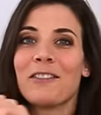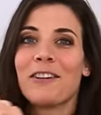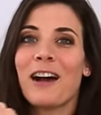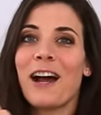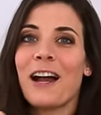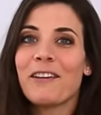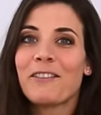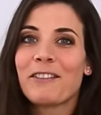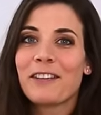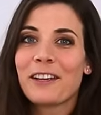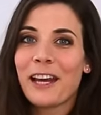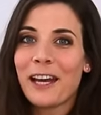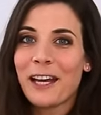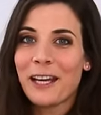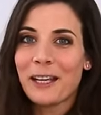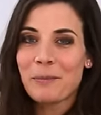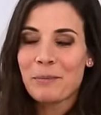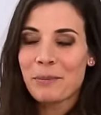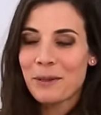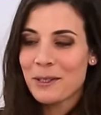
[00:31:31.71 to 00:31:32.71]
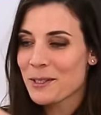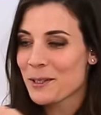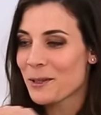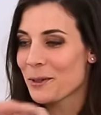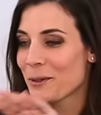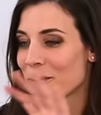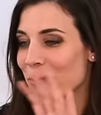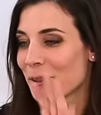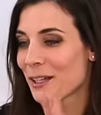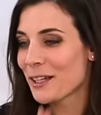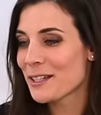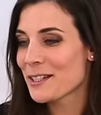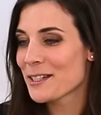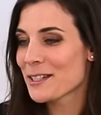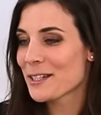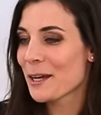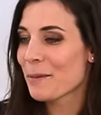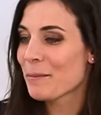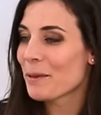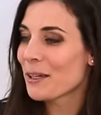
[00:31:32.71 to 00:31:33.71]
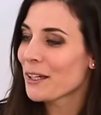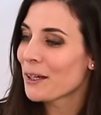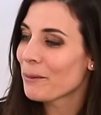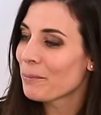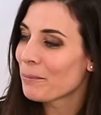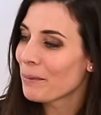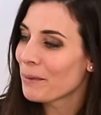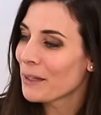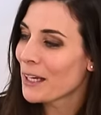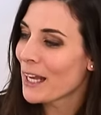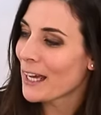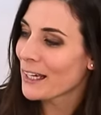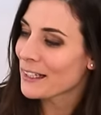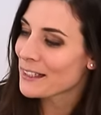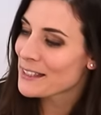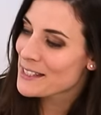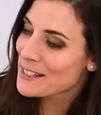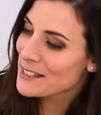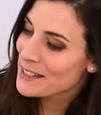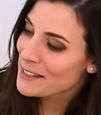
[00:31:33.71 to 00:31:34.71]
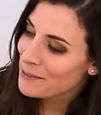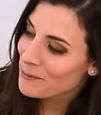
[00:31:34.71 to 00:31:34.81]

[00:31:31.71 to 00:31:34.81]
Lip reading: 5K puzzle that's coming up next.